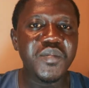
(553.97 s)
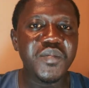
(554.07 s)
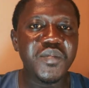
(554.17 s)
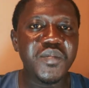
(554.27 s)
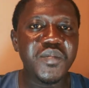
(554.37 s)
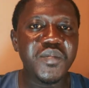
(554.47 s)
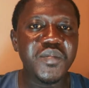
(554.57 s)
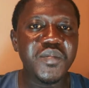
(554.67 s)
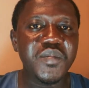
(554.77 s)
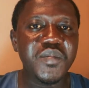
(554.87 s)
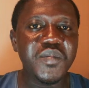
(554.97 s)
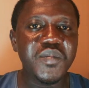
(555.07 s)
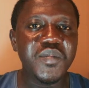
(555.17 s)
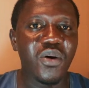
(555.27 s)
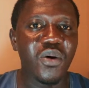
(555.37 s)
text
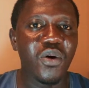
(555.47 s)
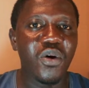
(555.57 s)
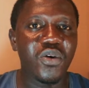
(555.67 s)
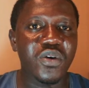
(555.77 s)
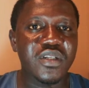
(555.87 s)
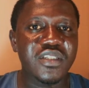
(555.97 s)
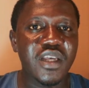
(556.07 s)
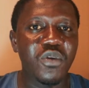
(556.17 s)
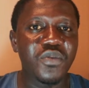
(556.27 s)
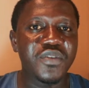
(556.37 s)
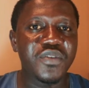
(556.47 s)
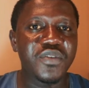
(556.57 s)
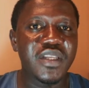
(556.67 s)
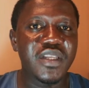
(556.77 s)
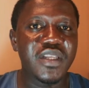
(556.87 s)
or some of the
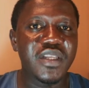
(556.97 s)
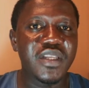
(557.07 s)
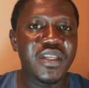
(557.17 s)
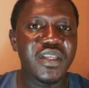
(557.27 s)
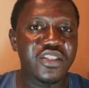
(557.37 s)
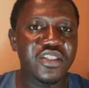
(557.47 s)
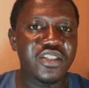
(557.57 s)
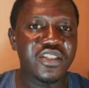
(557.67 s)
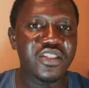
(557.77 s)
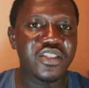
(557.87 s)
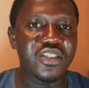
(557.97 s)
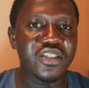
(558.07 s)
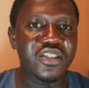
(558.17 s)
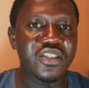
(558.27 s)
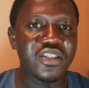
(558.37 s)
paid transitions
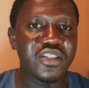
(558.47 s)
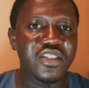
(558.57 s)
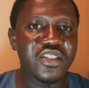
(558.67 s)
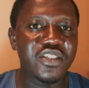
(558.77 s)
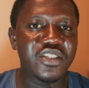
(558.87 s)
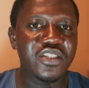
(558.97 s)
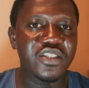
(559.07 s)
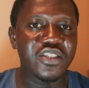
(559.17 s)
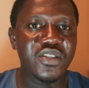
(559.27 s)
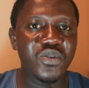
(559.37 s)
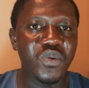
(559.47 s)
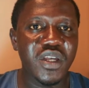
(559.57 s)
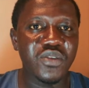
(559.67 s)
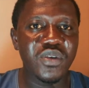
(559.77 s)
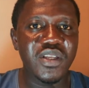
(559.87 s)
features whilst you were
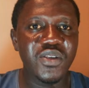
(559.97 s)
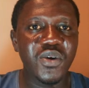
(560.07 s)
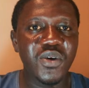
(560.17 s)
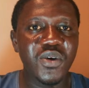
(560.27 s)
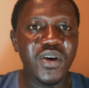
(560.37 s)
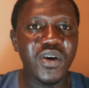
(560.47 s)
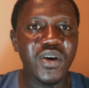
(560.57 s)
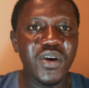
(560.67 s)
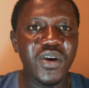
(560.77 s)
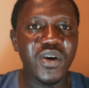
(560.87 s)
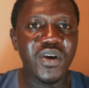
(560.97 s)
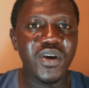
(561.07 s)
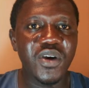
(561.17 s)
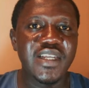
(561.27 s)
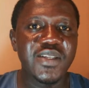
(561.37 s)
doing your editing.
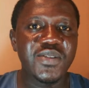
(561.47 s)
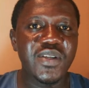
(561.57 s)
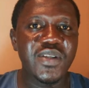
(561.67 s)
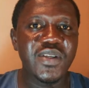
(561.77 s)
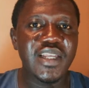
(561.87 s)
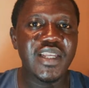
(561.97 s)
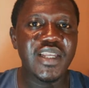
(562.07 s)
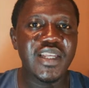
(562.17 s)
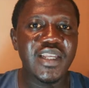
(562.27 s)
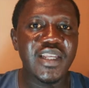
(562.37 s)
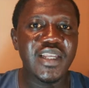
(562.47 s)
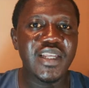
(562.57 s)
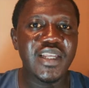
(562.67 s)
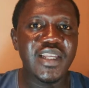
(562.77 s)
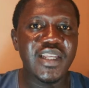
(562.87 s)
So in that case, CapCut
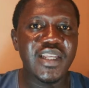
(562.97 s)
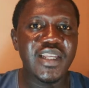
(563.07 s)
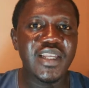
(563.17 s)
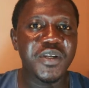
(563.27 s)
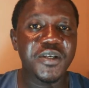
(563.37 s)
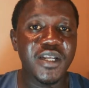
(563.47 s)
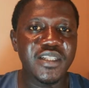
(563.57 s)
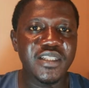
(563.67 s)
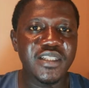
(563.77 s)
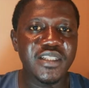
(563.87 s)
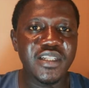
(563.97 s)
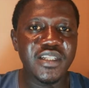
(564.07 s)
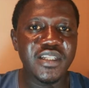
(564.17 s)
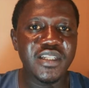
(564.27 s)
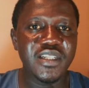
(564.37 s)
want to be credited
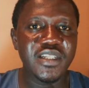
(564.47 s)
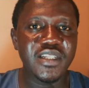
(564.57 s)
for